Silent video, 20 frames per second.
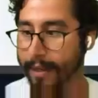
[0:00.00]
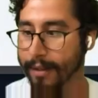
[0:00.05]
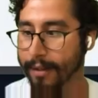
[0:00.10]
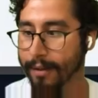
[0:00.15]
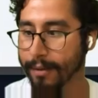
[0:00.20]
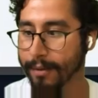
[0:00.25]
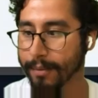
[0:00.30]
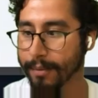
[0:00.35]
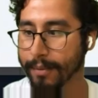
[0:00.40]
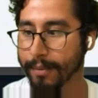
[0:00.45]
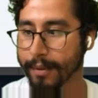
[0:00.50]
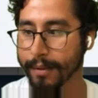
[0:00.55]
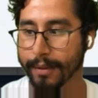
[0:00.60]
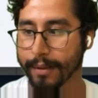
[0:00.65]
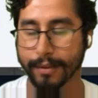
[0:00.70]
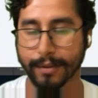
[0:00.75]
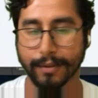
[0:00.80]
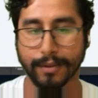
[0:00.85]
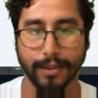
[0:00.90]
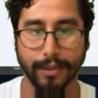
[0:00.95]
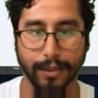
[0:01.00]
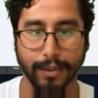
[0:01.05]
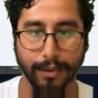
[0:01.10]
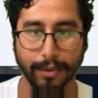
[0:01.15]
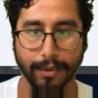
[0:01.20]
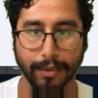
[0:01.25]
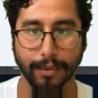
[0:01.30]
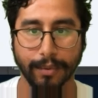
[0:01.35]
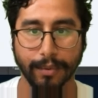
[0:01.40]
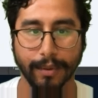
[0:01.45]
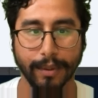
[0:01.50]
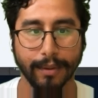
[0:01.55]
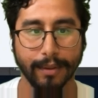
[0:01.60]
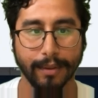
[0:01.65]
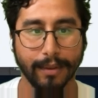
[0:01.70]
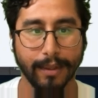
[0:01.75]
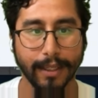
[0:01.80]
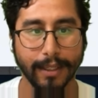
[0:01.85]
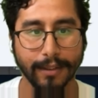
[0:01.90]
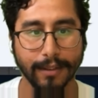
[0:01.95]
you to
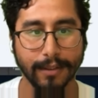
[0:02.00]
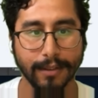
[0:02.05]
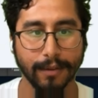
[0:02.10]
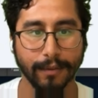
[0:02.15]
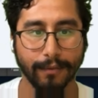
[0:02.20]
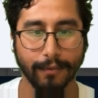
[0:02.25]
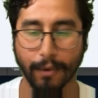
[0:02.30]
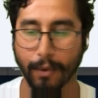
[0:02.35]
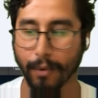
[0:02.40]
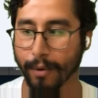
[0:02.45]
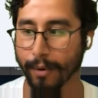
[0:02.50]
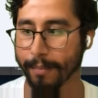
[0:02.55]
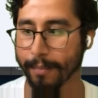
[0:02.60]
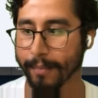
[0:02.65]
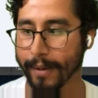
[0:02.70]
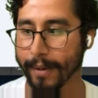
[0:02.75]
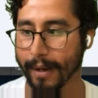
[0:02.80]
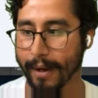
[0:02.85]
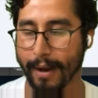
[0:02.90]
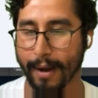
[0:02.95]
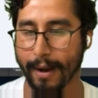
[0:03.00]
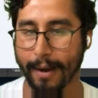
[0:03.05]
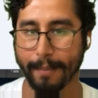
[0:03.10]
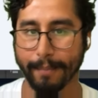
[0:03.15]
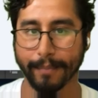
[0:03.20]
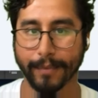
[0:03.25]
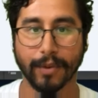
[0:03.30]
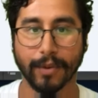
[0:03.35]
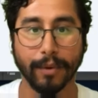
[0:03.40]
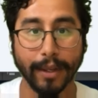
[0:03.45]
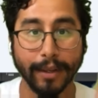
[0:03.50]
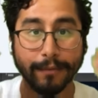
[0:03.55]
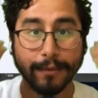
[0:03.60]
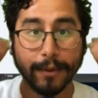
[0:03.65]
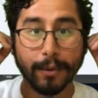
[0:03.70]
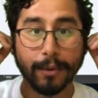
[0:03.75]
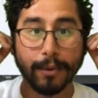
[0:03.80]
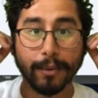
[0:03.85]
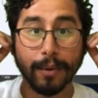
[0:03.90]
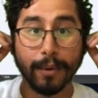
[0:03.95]
this form. So if
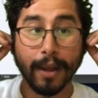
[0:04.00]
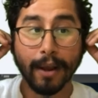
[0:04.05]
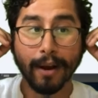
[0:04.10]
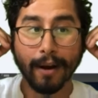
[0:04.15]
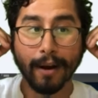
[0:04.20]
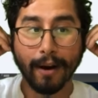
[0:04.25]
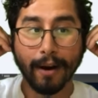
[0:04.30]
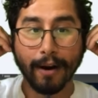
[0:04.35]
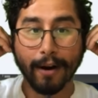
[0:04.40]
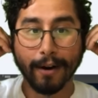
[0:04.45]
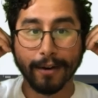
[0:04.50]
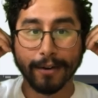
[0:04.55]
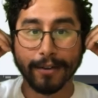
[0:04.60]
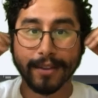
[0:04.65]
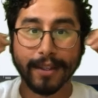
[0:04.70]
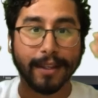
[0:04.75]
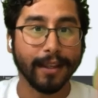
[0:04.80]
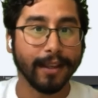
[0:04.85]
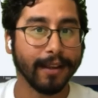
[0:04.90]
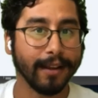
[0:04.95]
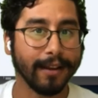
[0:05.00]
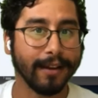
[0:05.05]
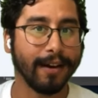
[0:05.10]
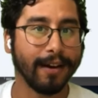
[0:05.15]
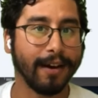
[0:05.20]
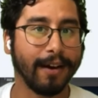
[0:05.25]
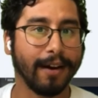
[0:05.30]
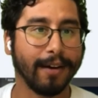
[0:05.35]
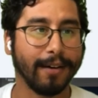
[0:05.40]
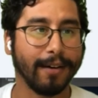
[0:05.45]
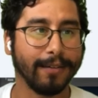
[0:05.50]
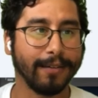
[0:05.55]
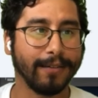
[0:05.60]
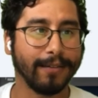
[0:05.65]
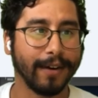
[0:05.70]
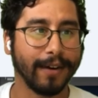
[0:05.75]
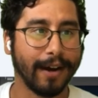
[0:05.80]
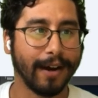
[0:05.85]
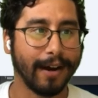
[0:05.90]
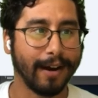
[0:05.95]
you are thinking of,
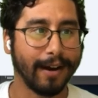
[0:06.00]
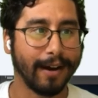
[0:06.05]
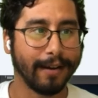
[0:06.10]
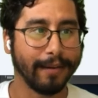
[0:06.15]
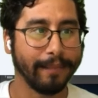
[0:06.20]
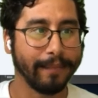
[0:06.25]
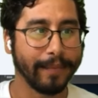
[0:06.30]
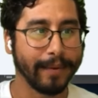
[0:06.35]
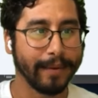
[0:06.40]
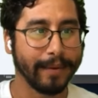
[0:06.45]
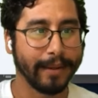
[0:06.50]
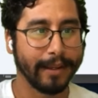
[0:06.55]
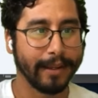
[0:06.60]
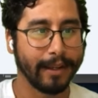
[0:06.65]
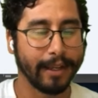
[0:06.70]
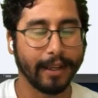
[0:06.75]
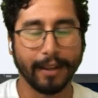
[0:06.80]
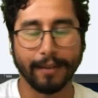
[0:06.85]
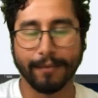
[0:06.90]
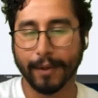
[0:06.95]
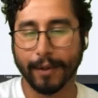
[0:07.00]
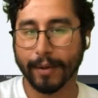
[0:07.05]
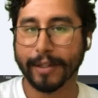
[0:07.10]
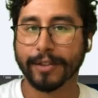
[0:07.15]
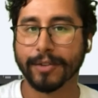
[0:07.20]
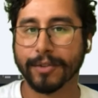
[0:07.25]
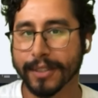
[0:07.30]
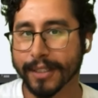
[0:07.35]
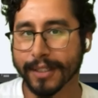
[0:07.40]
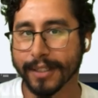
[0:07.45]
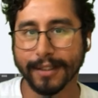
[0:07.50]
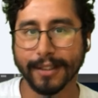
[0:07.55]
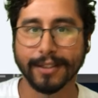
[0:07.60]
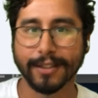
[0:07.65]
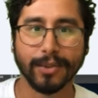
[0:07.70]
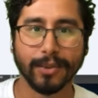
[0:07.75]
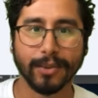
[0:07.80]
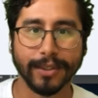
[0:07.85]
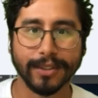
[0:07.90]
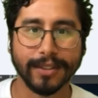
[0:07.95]
if you're interested in this
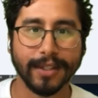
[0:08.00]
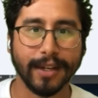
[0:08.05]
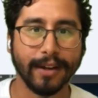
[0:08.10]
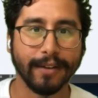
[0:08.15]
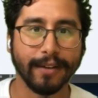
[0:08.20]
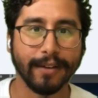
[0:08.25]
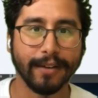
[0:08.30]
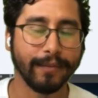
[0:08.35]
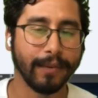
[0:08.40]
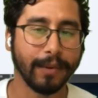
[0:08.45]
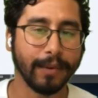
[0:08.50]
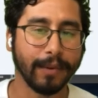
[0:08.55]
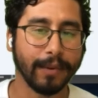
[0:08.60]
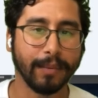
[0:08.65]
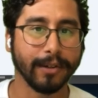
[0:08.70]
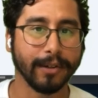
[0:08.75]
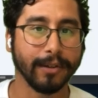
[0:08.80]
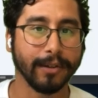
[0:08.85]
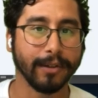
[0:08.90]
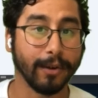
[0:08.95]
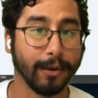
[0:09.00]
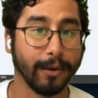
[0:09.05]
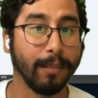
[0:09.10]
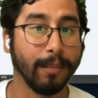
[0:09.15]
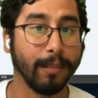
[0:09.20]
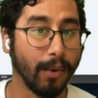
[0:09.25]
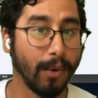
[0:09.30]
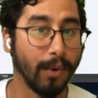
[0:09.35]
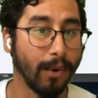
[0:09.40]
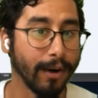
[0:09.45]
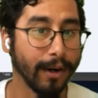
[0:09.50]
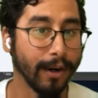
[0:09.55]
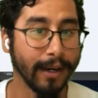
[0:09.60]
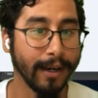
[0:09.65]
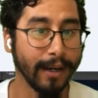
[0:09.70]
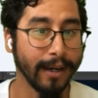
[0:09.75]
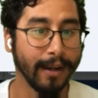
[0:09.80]
sort of stuff, if you want to learn more,